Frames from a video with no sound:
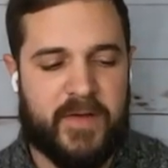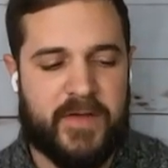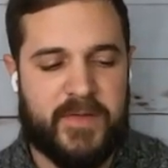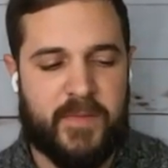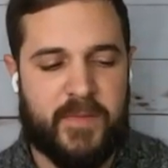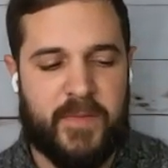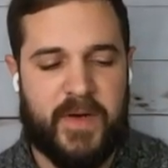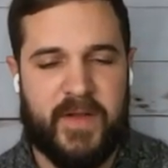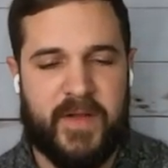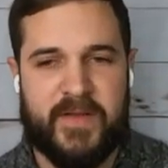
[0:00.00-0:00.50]

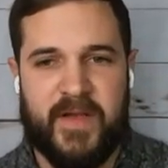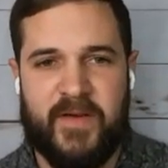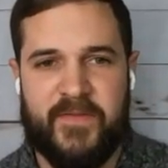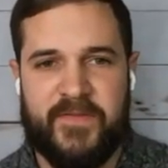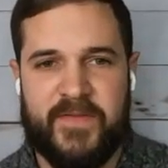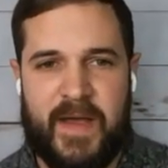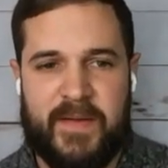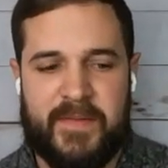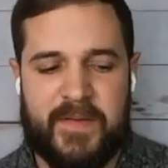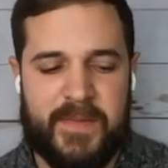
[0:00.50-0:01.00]
what a tough
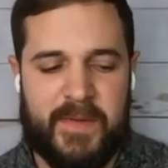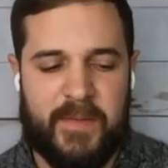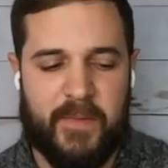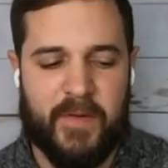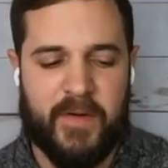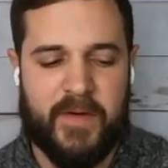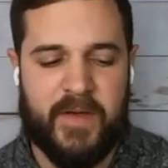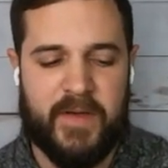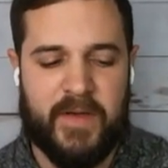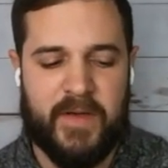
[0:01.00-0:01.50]
time to be
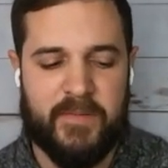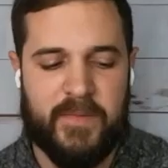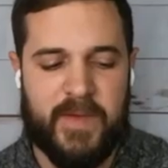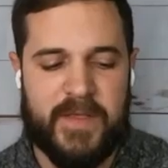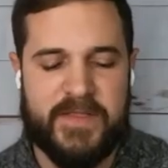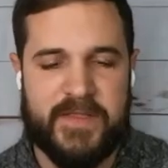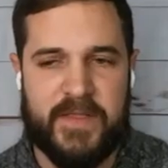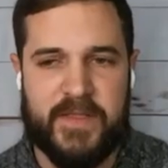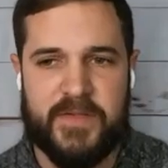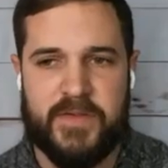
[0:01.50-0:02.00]
working in
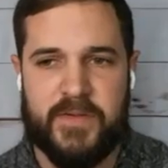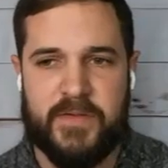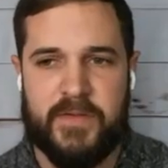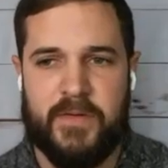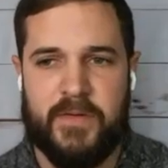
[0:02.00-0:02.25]
residential